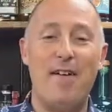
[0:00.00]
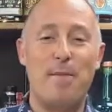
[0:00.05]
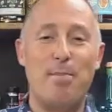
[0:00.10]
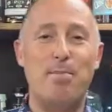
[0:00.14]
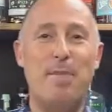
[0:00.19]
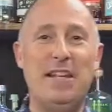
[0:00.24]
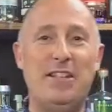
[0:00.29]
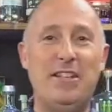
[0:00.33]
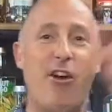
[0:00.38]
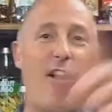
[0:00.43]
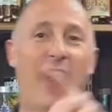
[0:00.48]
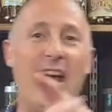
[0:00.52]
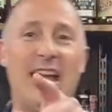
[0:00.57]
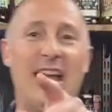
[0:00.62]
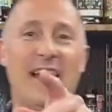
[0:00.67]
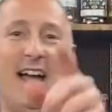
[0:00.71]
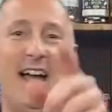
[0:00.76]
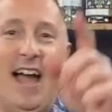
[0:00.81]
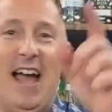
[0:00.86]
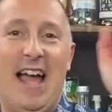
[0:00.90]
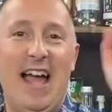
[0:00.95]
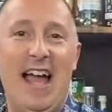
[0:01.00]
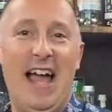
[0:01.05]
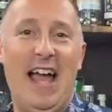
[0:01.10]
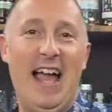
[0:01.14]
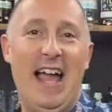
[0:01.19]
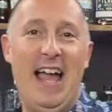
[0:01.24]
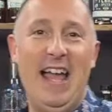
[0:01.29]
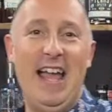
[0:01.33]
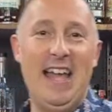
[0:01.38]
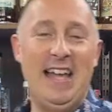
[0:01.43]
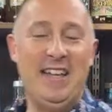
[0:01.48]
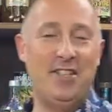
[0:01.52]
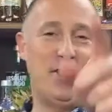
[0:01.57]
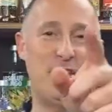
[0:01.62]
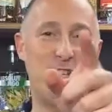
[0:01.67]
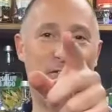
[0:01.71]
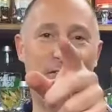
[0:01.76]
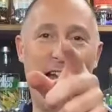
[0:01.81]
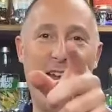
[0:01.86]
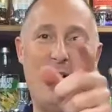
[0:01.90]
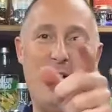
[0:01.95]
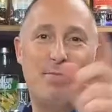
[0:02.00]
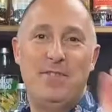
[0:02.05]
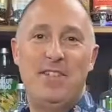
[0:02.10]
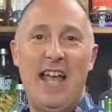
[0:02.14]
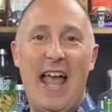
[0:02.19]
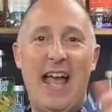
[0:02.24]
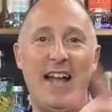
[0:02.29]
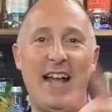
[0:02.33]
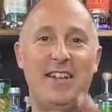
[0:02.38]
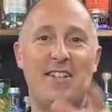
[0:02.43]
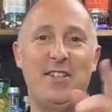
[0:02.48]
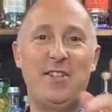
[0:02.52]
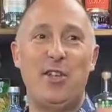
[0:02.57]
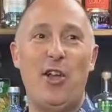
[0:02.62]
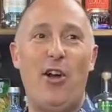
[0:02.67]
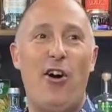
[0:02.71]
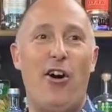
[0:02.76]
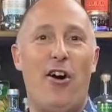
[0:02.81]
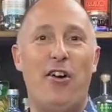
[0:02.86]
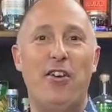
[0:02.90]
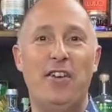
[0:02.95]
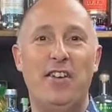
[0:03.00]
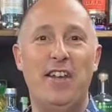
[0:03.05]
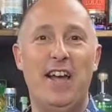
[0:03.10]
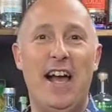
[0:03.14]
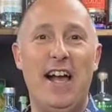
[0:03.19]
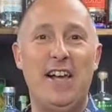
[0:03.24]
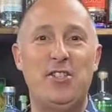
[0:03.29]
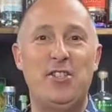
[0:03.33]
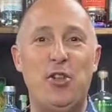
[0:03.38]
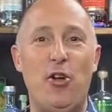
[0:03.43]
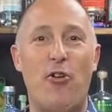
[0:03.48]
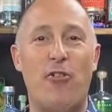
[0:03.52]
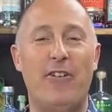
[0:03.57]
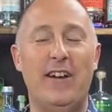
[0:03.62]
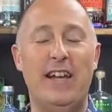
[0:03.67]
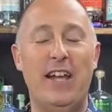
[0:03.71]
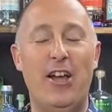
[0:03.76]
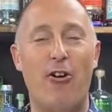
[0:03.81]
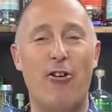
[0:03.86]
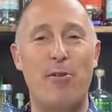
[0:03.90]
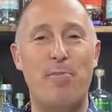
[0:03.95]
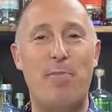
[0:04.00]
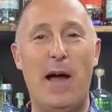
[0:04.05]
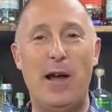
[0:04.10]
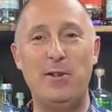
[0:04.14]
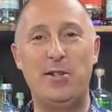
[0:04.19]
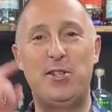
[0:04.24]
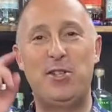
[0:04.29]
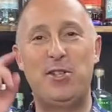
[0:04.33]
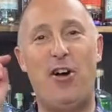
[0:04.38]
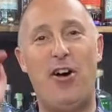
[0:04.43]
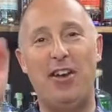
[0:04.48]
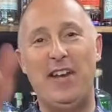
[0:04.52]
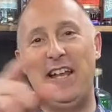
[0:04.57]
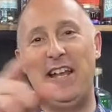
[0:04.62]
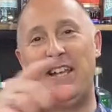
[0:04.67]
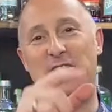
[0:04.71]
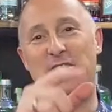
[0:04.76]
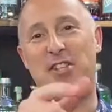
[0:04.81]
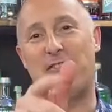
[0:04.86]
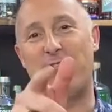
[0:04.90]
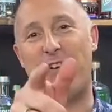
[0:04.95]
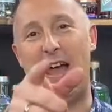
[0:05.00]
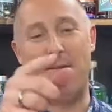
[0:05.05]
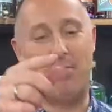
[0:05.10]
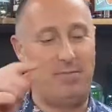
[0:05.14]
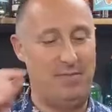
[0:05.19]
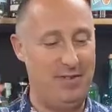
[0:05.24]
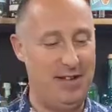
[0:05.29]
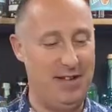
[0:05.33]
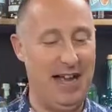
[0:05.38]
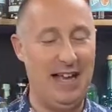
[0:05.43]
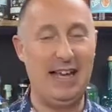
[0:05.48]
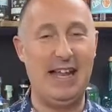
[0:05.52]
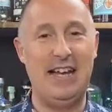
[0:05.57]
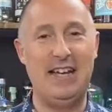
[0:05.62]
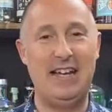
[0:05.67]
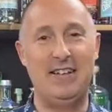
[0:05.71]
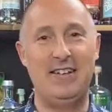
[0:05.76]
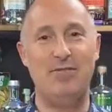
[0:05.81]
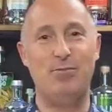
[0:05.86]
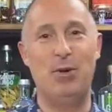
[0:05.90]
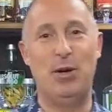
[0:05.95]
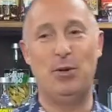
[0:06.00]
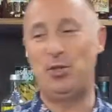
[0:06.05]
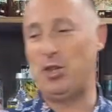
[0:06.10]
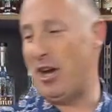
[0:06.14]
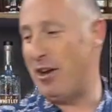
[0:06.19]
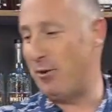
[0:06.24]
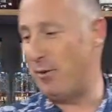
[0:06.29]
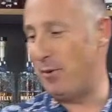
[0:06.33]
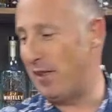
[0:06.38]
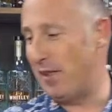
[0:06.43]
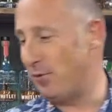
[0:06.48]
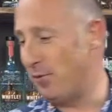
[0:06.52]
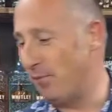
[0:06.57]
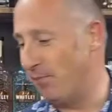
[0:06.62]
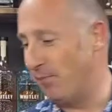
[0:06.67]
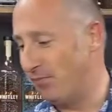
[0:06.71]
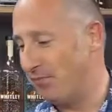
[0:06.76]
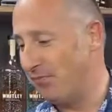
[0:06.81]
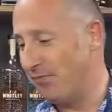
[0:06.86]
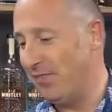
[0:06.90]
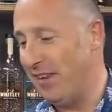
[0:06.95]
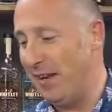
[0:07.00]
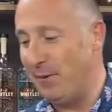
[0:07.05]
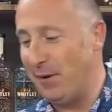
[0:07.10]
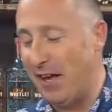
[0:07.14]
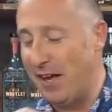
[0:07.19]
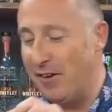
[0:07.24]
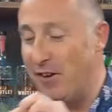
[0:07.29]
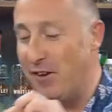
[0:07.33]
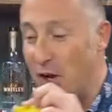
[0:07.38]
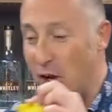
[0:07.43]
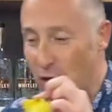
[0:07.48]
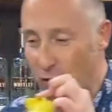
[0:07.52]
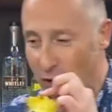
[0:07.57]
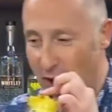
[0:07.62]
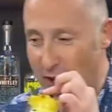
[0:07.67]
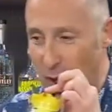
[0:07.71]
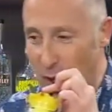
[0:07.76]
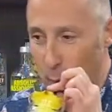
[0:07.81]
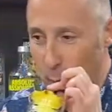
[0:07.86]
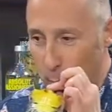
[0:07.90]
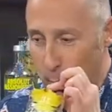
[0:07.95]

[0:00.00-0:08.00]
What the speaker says: Midnight. Instagram. Tag us on a story or a post on Instagram. And then we'll share it with everyone. There we go. Right.